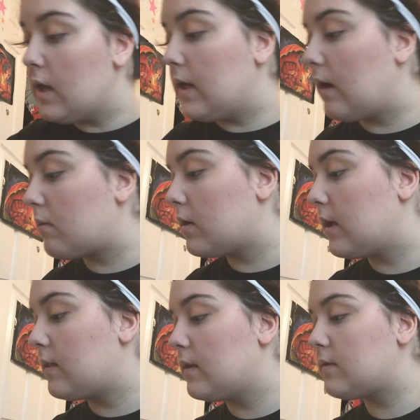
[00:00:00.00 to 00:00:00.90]
now I'm gonna
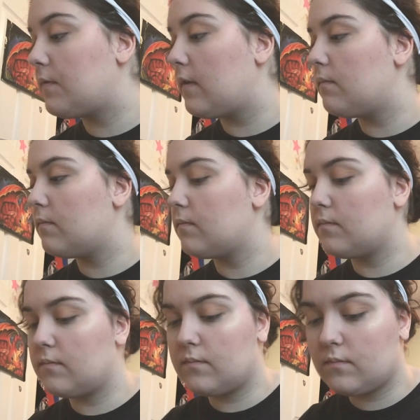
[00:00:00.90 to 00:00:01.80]
take this where's
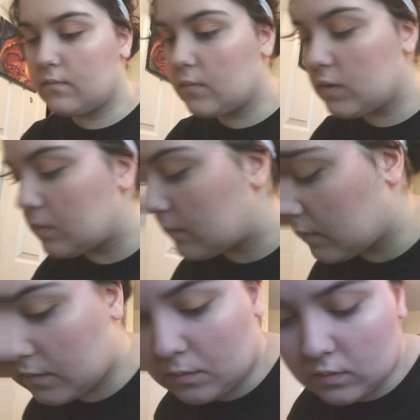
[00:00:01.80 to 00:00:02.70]
my fluffy
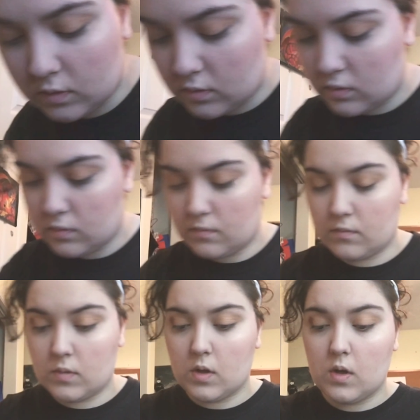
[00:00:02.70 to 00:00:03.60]
brush?
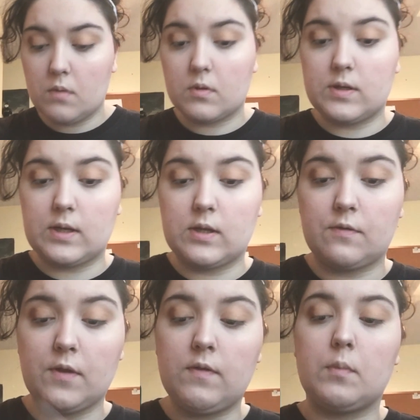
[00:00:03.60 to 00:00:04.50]
I'm gonna take this
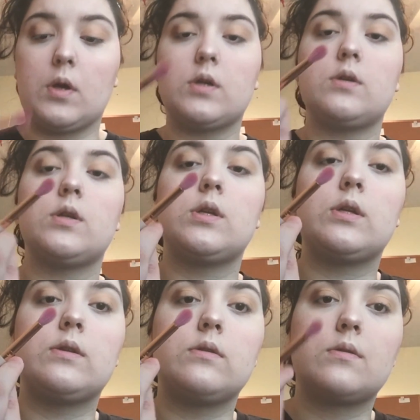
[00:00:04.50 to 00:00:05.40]
fluffy brush.
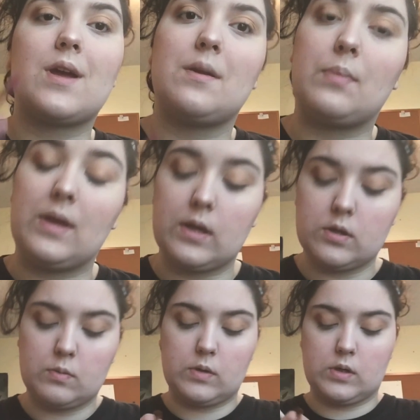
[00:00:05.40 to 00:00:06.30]
It's kind of
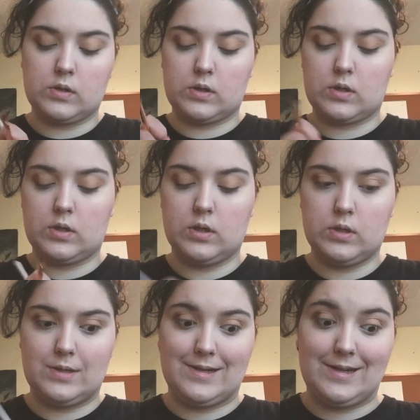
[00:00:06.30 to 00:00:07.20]
pinkish because I kind
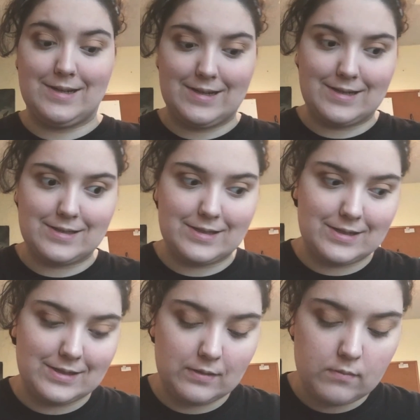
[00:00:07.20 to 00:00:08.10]
of dyed it
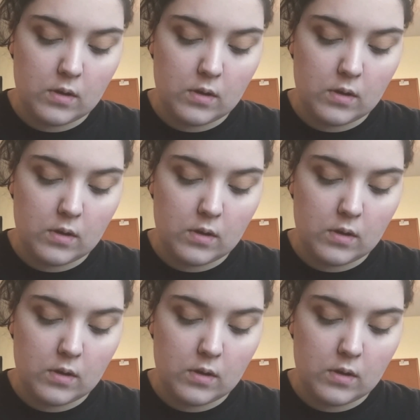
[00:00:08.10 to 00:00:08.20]
accidentally.